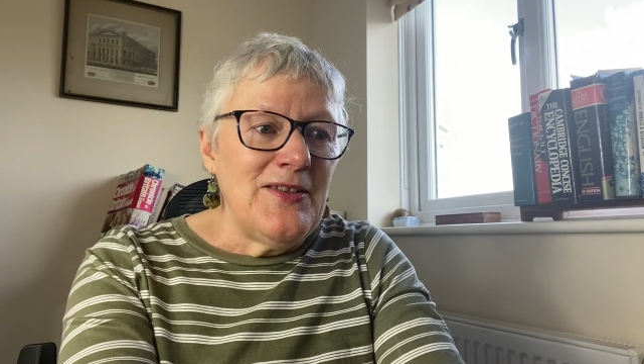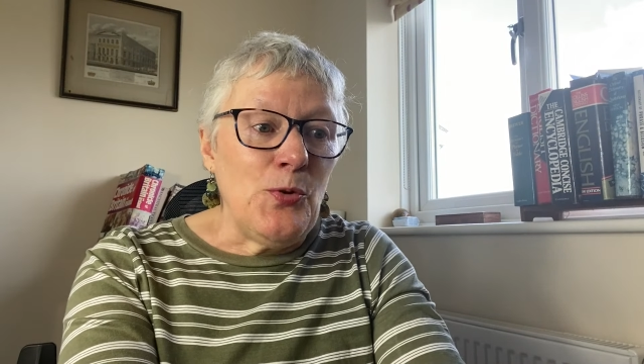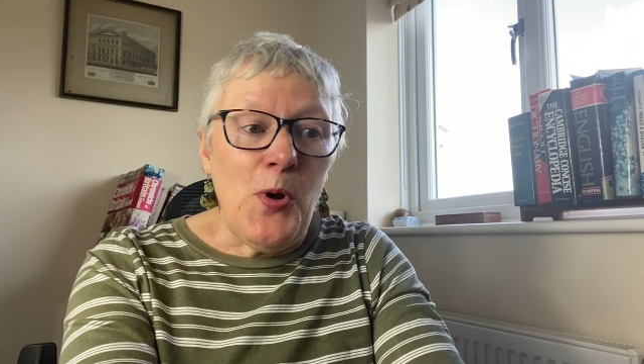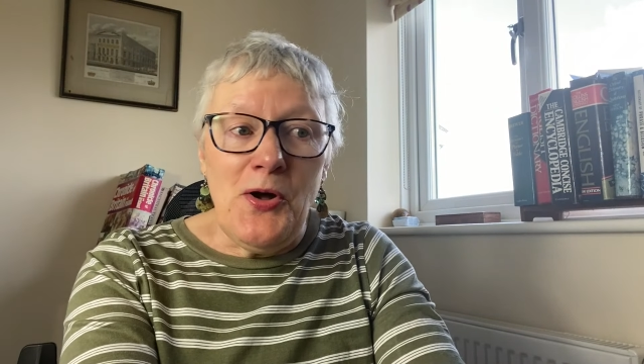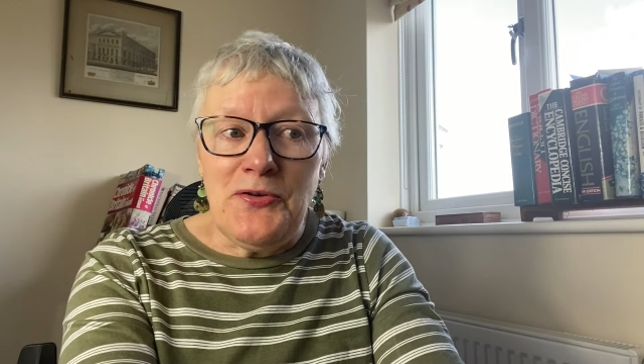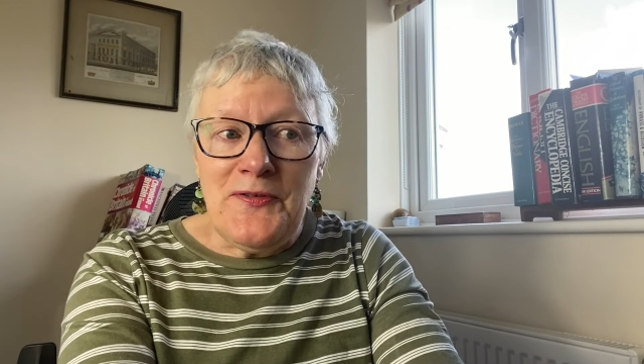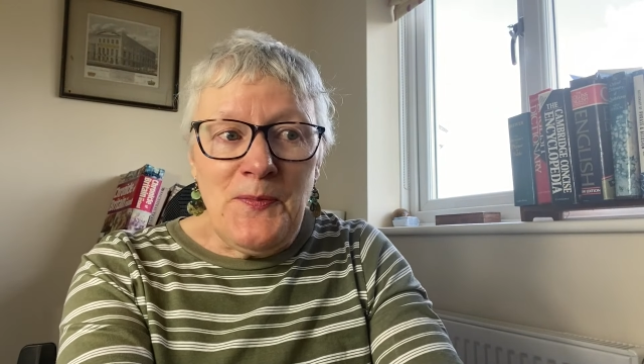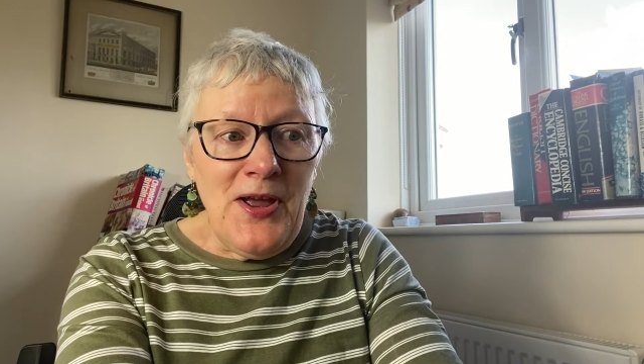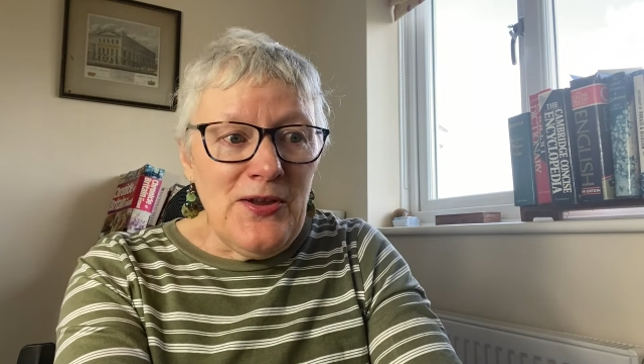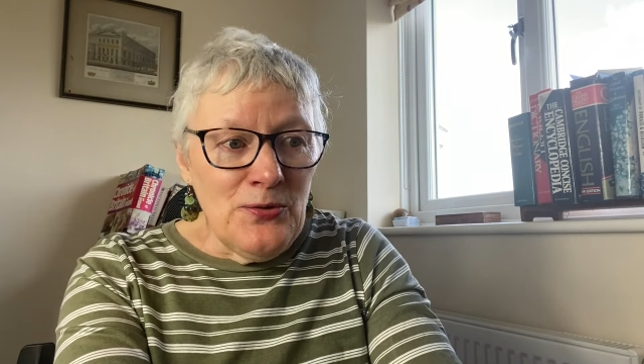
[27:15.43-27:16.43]
The world is
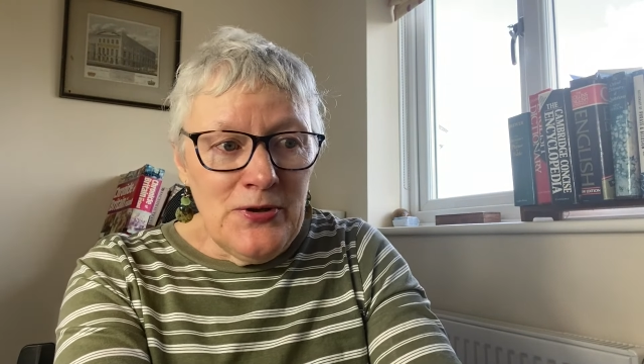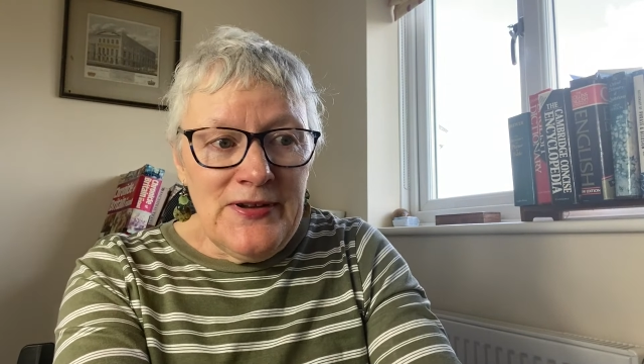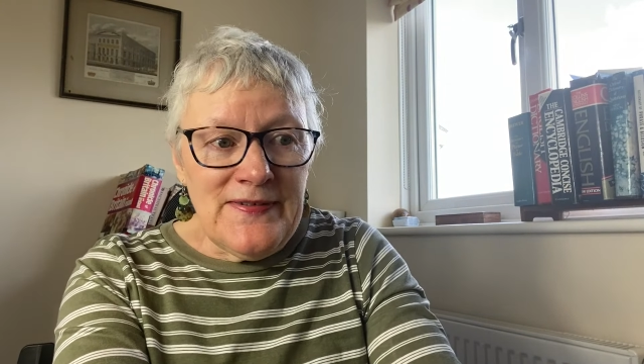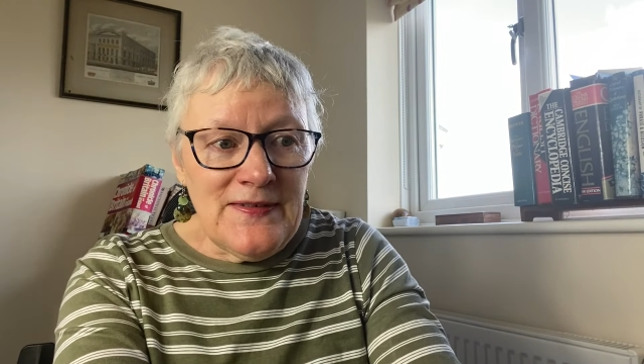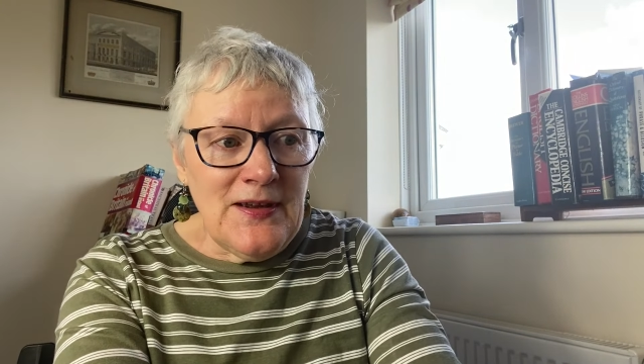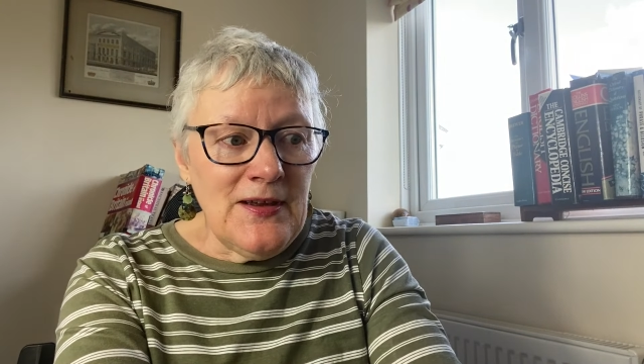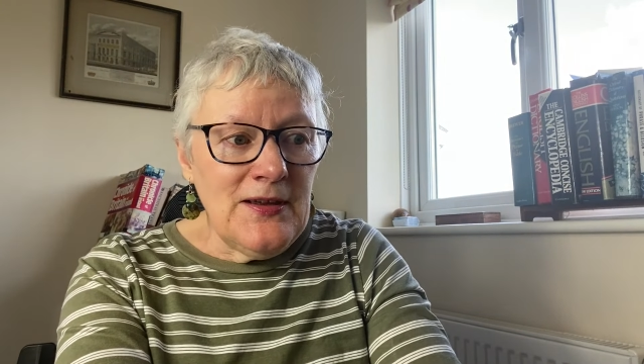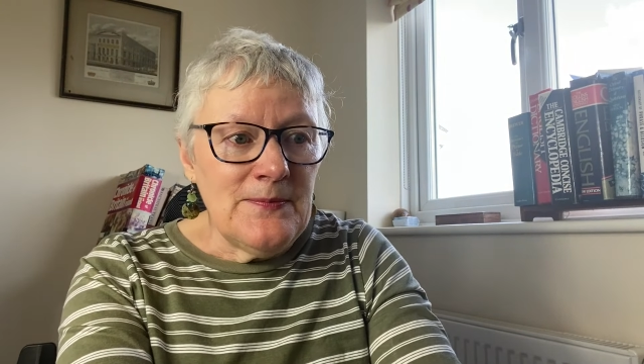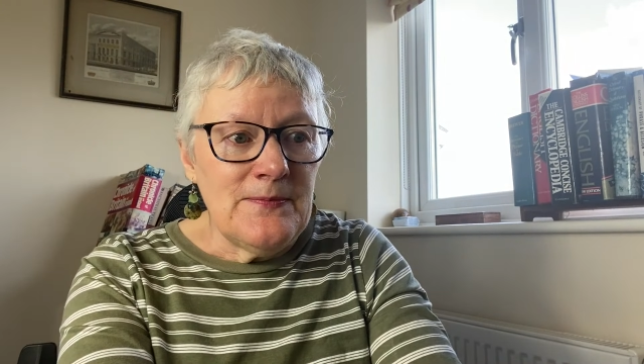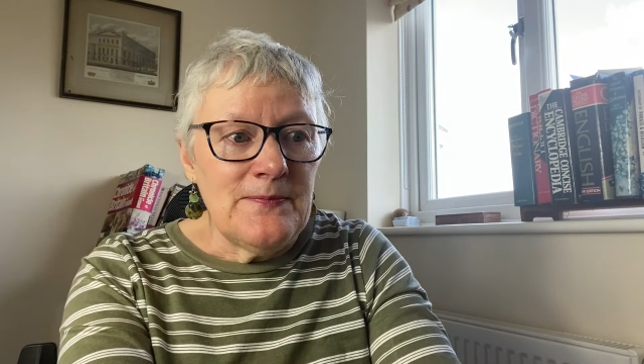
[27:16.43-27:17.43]
my oyster,